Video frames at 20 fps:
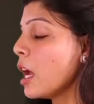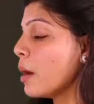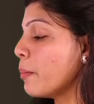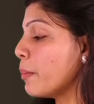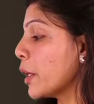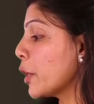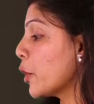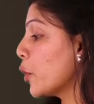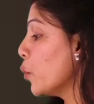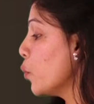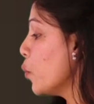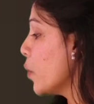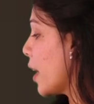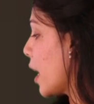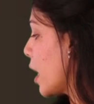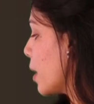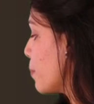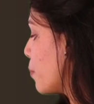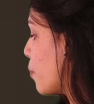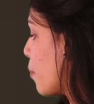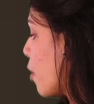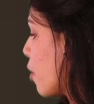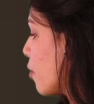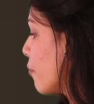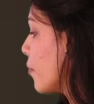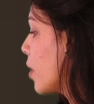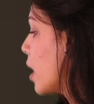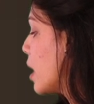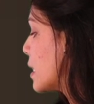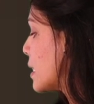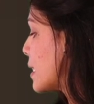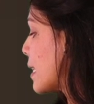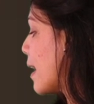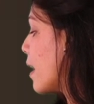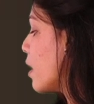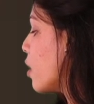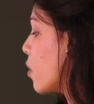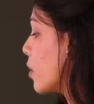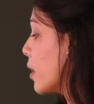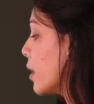But 2 types of
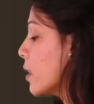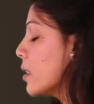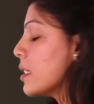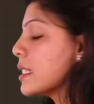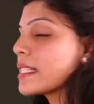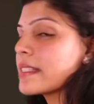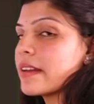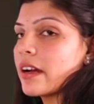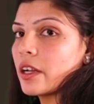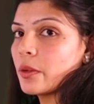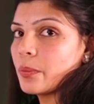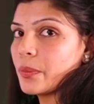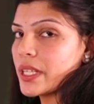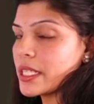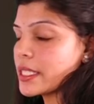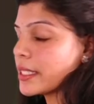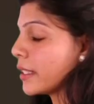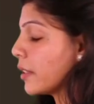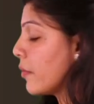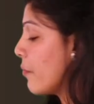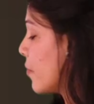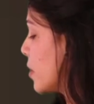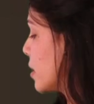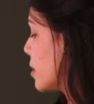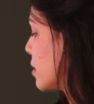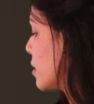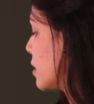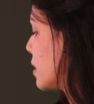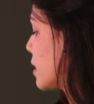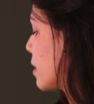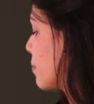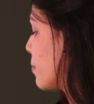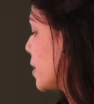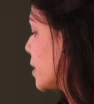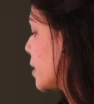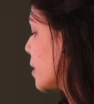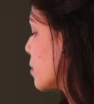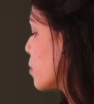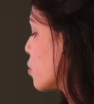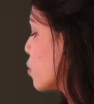cell organelles are present. First is the
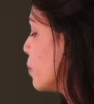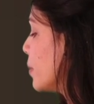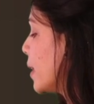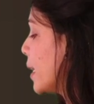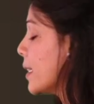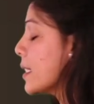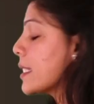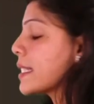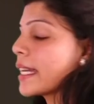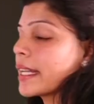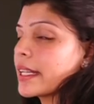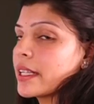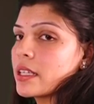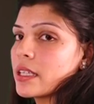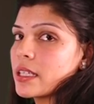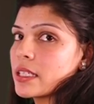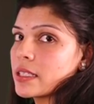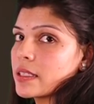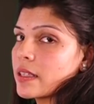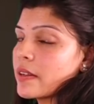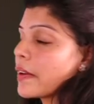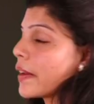mesosome and second is the